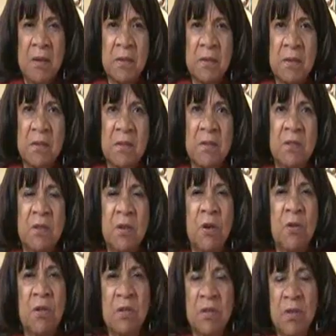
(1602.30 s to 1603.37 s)
uh,
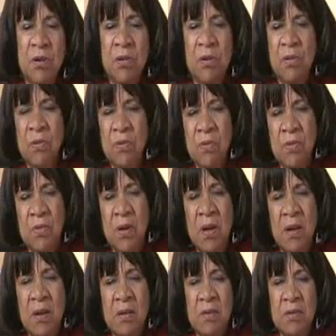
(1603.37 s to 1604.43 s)
to, to,
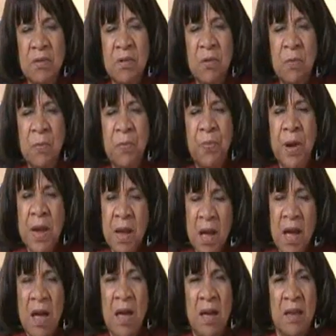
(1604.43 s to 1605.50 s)
uh, to
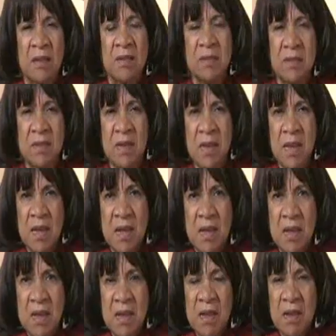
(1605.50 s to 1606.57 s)
bring us
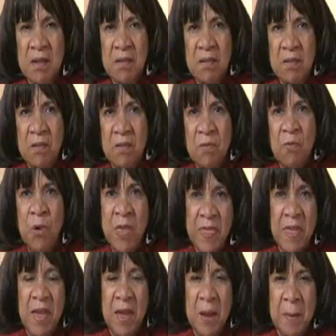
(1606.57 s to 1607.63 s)

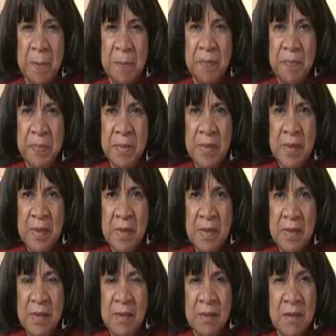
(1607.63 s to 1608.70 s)
with him. Yes.
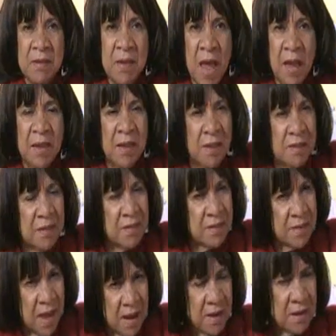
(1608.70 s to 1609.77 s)
This is not his
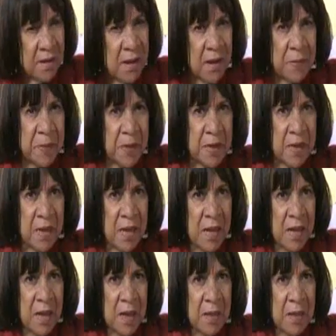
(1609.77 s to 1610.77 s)
second coming.